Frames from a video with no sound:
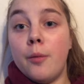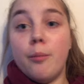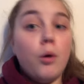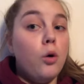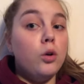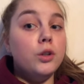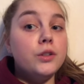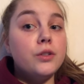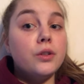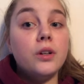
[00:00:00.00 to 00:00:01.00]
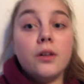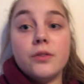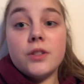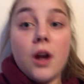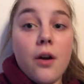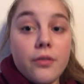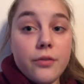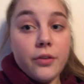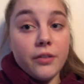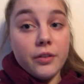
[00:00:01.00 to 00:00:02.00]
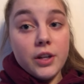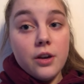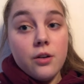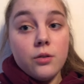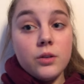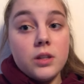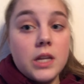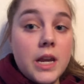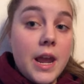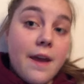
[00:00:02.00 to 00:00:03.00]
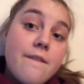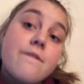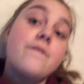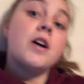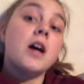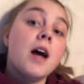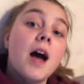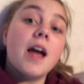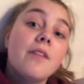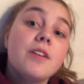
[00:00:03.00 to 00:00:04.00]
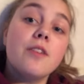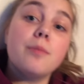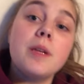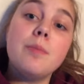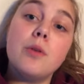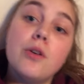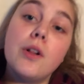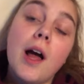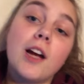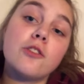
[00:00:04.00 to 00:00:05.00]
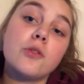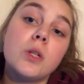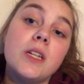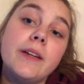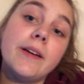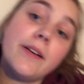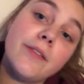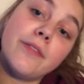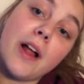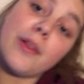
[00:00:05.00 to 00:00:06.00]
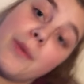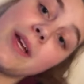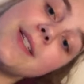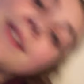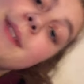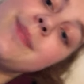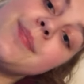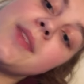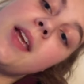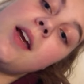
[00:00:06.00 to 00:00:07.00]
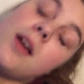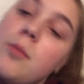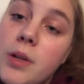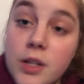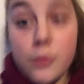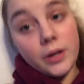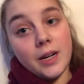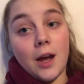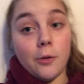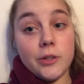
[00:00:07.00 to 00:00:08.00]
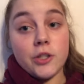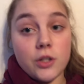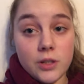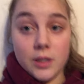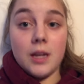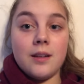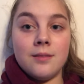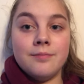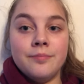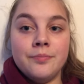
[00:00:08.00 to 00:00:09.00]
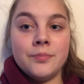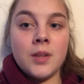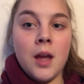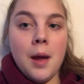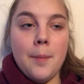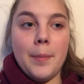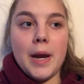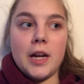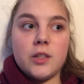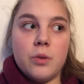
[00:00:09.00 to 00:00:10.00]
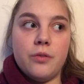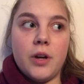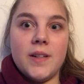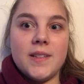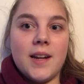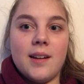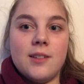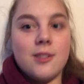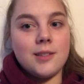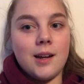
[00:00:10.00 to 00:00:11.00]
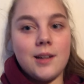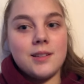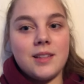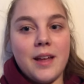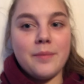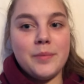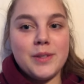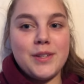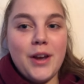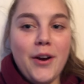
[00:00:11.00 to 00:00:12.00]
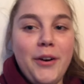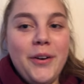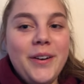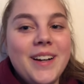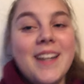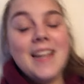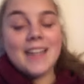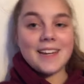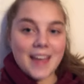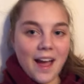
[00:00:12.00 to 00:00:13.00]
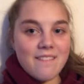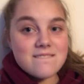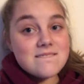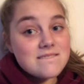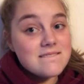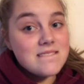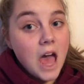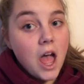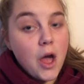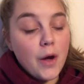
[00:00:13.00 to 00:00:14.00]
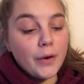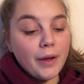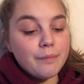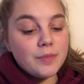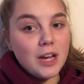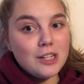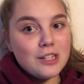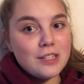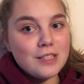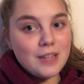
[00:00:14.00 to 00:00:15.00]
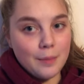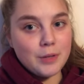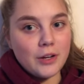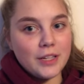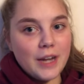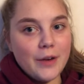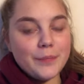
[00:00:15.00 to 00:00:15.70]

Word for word: polls of stuff for videos if I have enough people actually follow it. Because right now it's just like my actual friends and I can just text them. So yeah. Okay, I'll stop talking now.